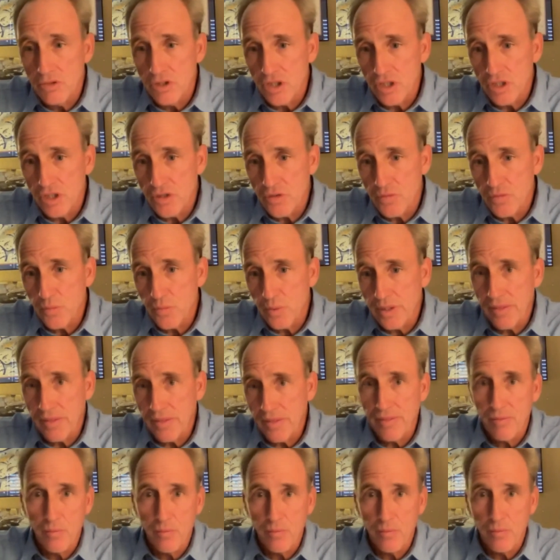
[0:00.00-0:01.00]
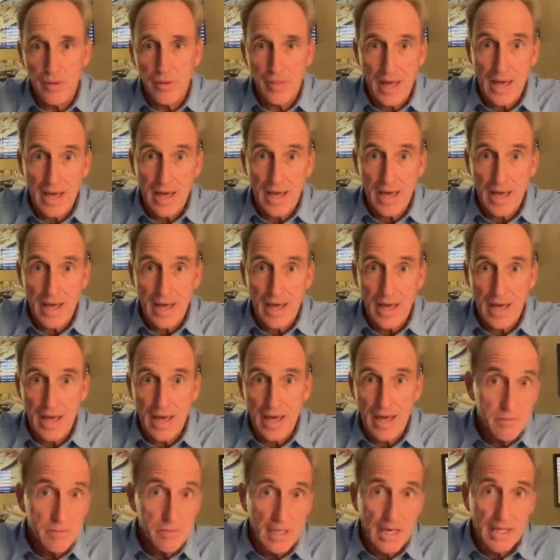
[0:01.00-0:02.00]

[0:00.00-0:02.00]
just without a doubt,